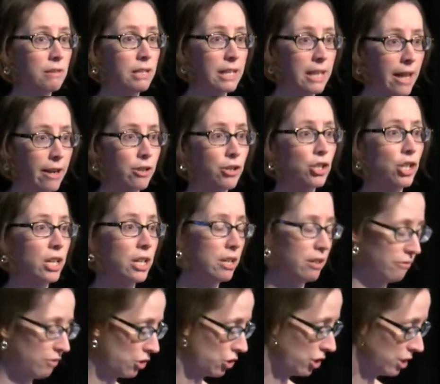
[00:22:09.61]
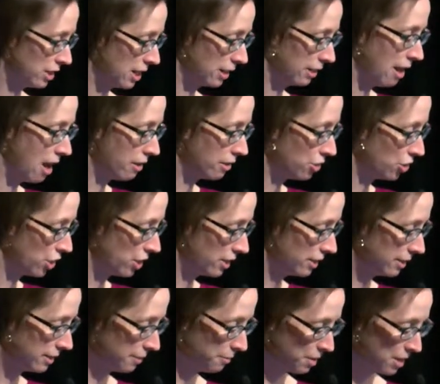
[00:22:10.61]
clean energy and efficient
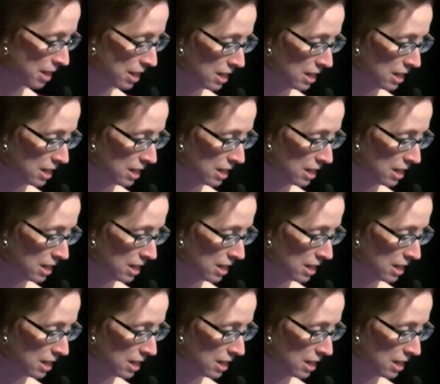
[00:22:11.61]
technologies.